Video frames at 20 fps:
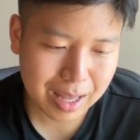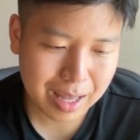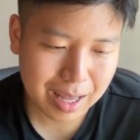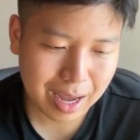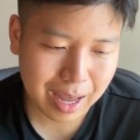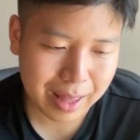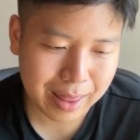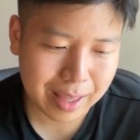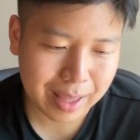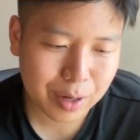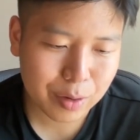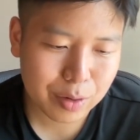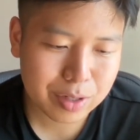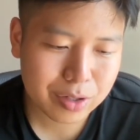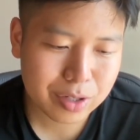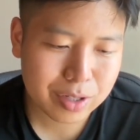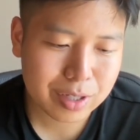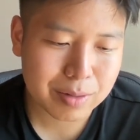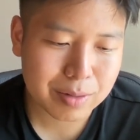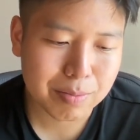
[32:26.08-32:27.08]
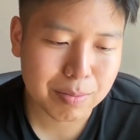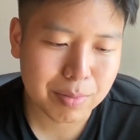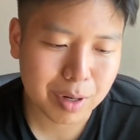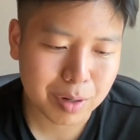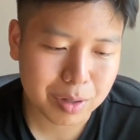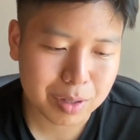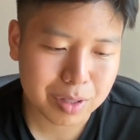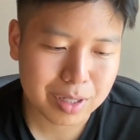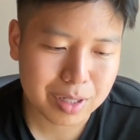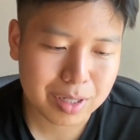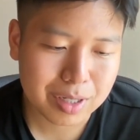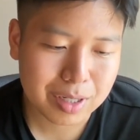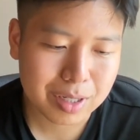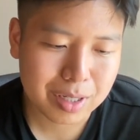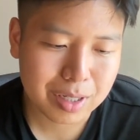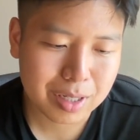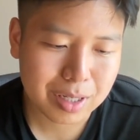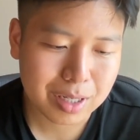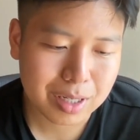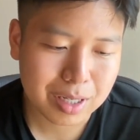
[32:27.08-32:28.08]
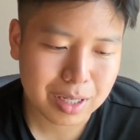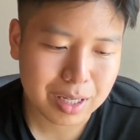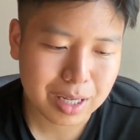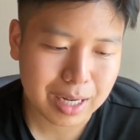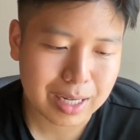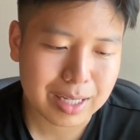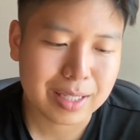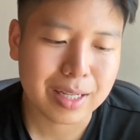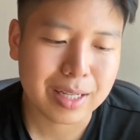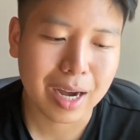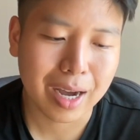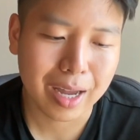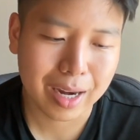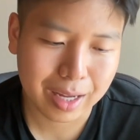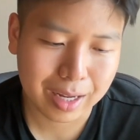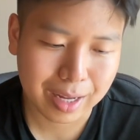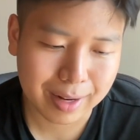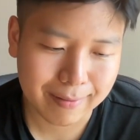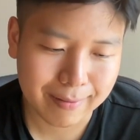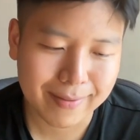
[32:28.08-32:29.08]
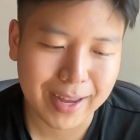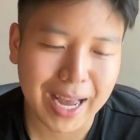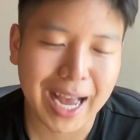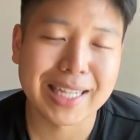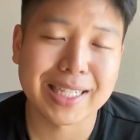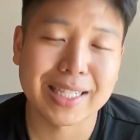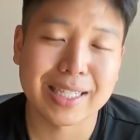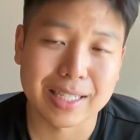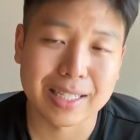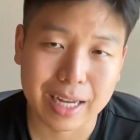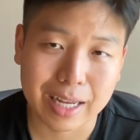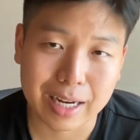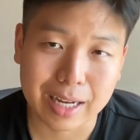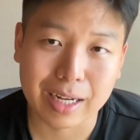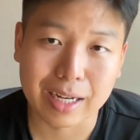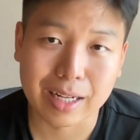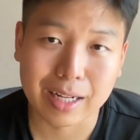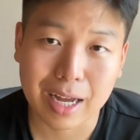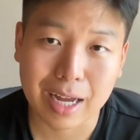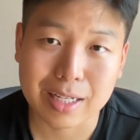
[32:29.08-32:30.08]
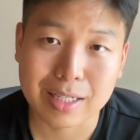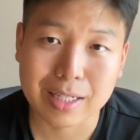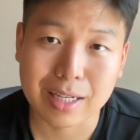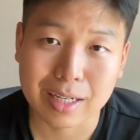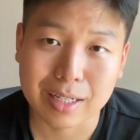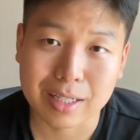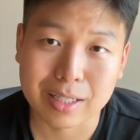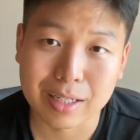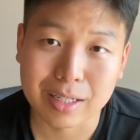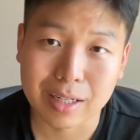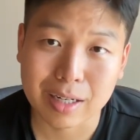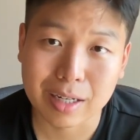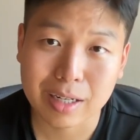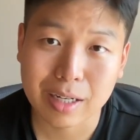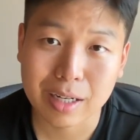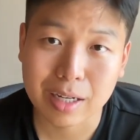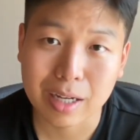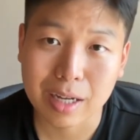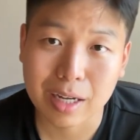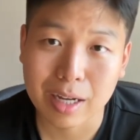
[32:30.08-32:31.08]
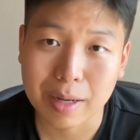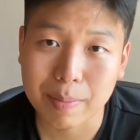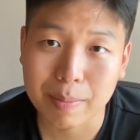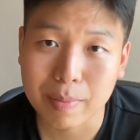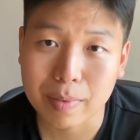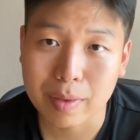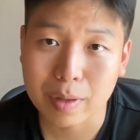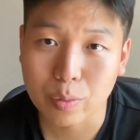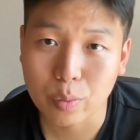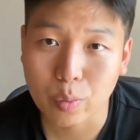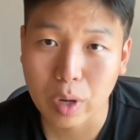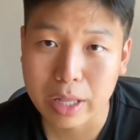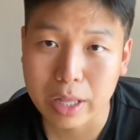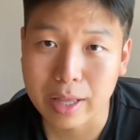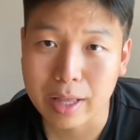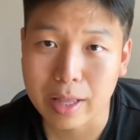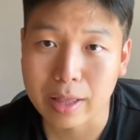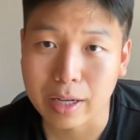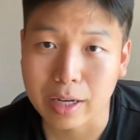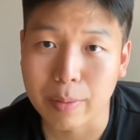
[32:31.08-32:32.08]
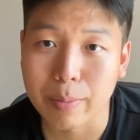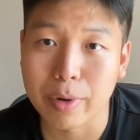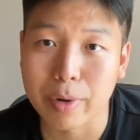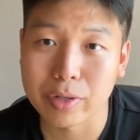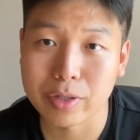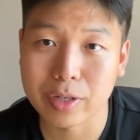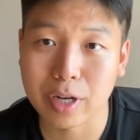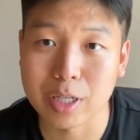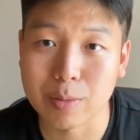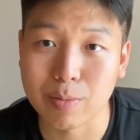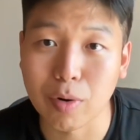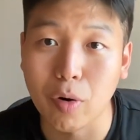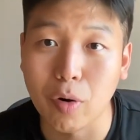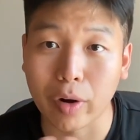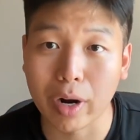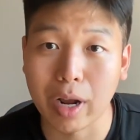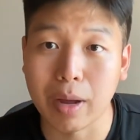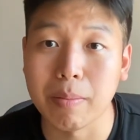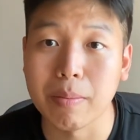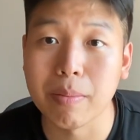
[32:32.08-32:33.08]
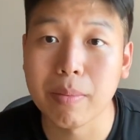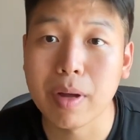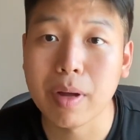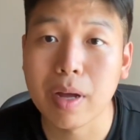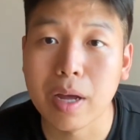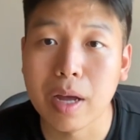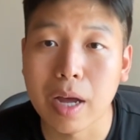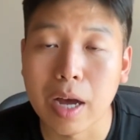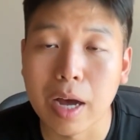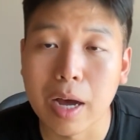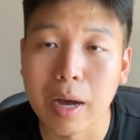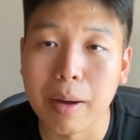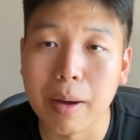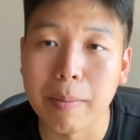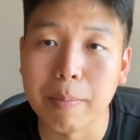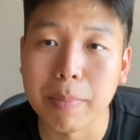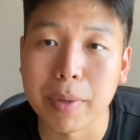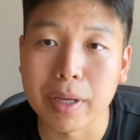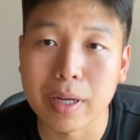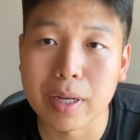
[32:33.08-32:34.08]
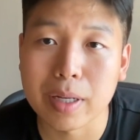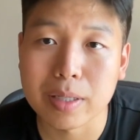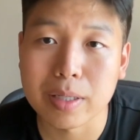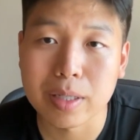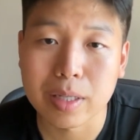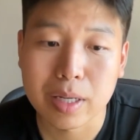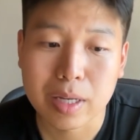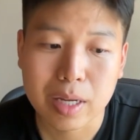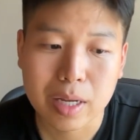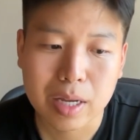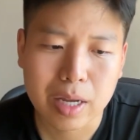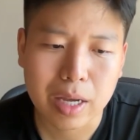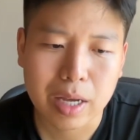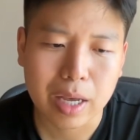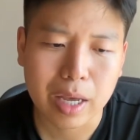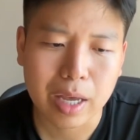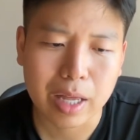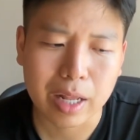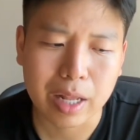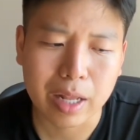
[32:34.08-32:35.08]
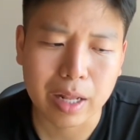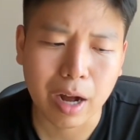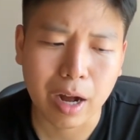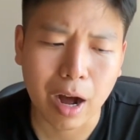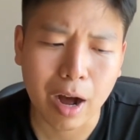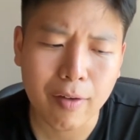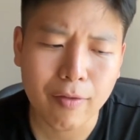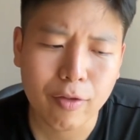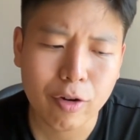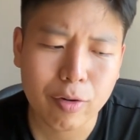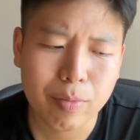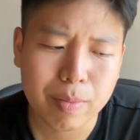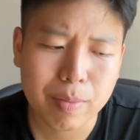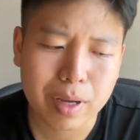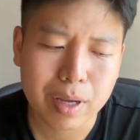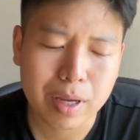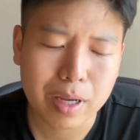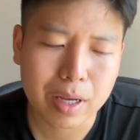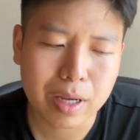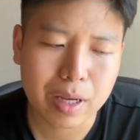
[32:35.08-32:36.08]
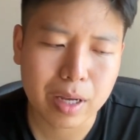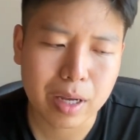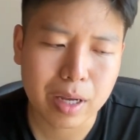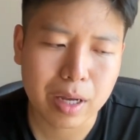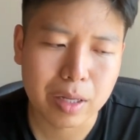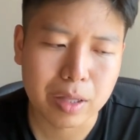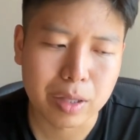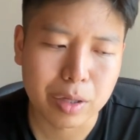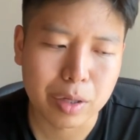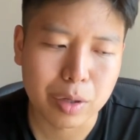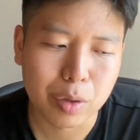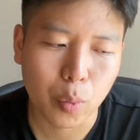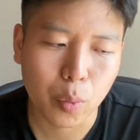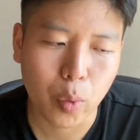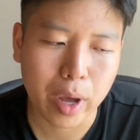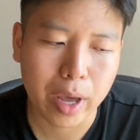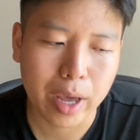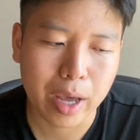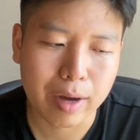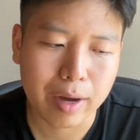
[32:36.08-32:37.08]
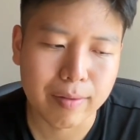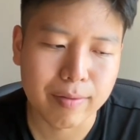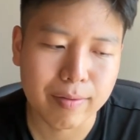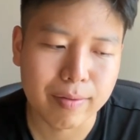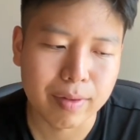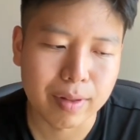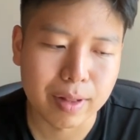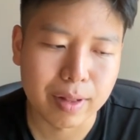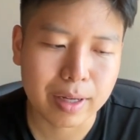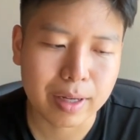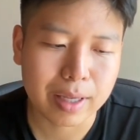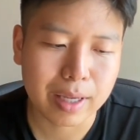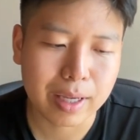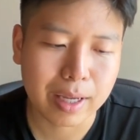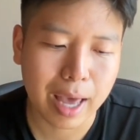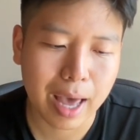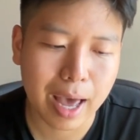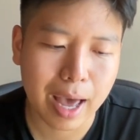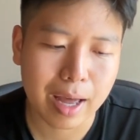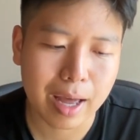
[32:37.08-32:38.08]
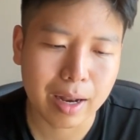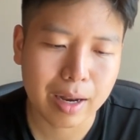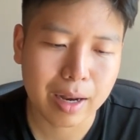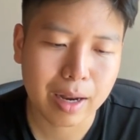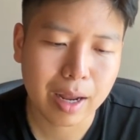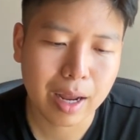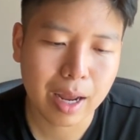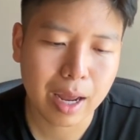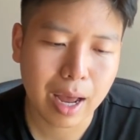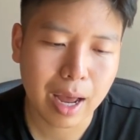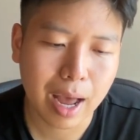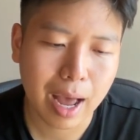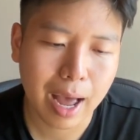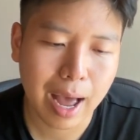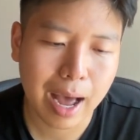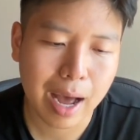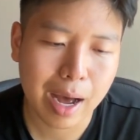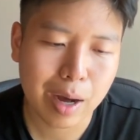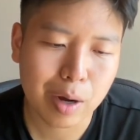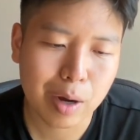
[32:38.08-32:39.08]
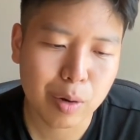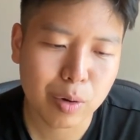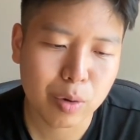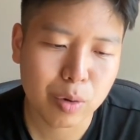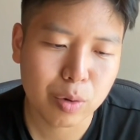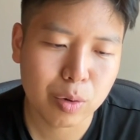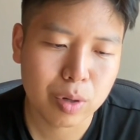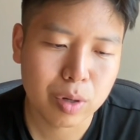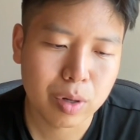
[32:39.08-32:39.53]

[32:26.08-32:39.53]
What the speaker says: I think it was just the most exciting and fascinating class I took within the computer science program. Because it offered me a new way of looking at how